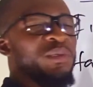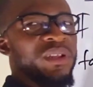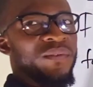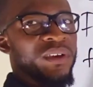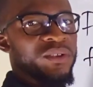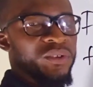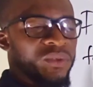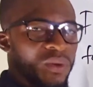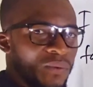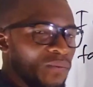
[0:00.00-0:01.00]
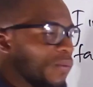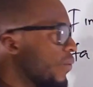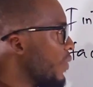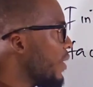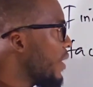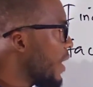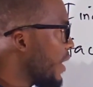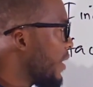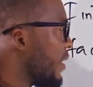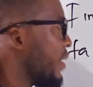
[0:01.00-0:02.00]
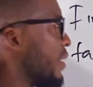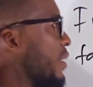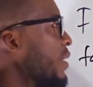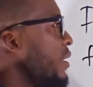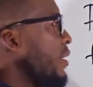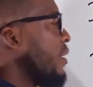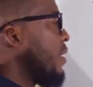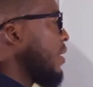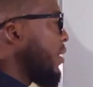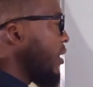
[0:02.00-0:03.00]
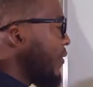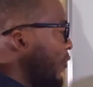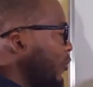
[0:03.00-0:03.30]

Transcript: to be the factors of 9. Then